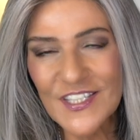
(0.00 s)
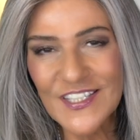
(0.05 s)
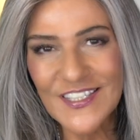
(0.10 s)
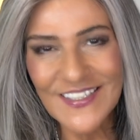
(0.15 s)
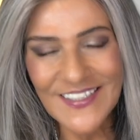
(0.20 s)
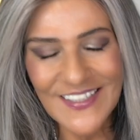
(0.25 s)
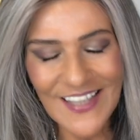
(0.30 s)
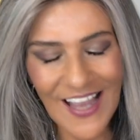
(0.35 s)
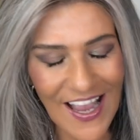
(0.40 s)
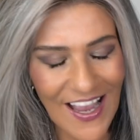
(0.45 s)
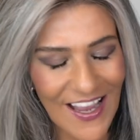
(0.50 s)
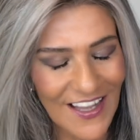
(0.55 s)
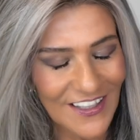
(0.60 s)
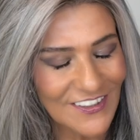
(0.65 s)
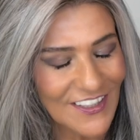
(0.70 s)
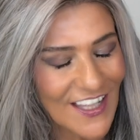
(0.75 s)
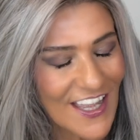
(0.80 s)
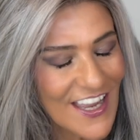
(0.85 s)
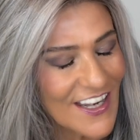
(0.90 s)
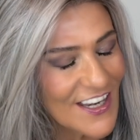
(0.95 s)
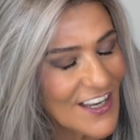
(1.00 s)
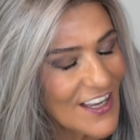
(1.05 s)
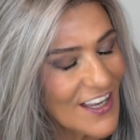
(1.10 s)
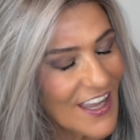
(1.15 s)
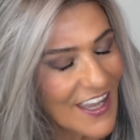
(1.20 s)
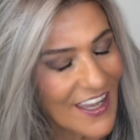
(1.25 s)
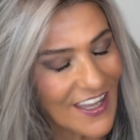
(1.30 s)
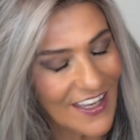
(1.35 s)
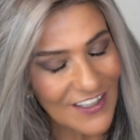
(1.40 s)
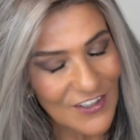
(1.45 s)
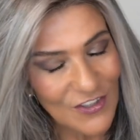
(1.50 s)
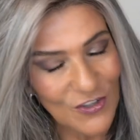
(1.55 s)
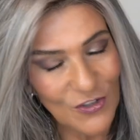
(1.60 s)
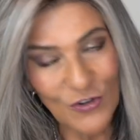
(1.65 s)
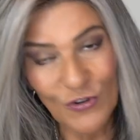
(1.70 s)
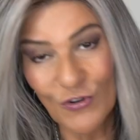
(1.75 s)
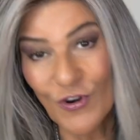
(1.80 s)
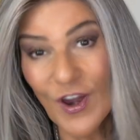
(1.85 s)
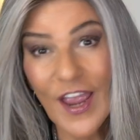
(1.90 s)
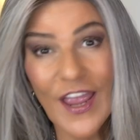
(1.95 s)
style and, and
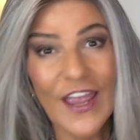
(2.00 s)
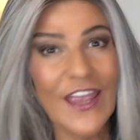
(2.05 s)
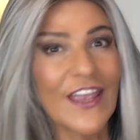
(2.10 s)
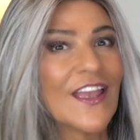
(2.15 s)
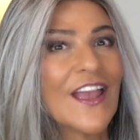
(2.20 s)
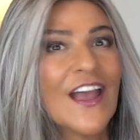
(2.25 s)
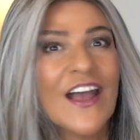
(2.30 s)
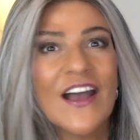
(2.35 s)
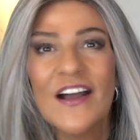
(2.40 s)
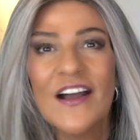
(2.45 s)
gray.